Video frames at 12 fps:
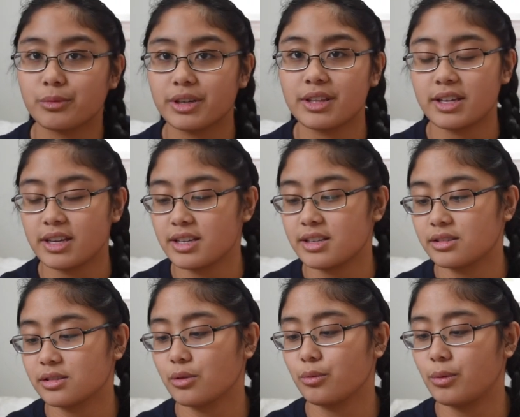with
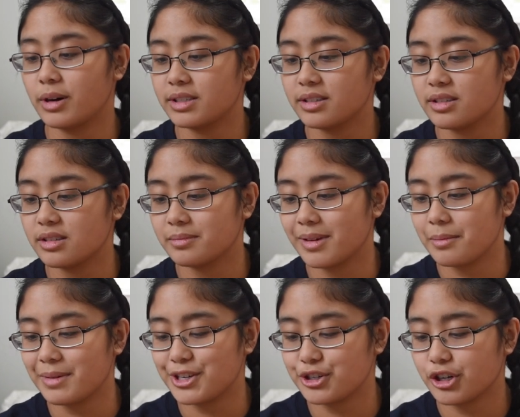is, what is my
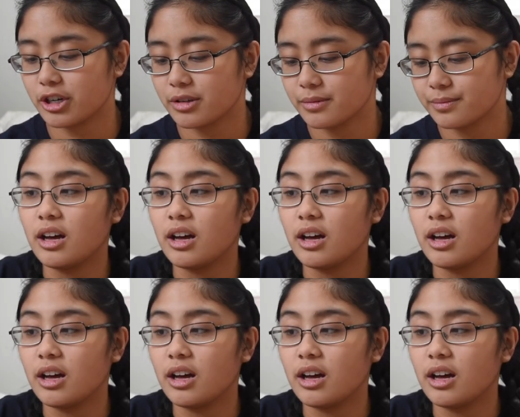major?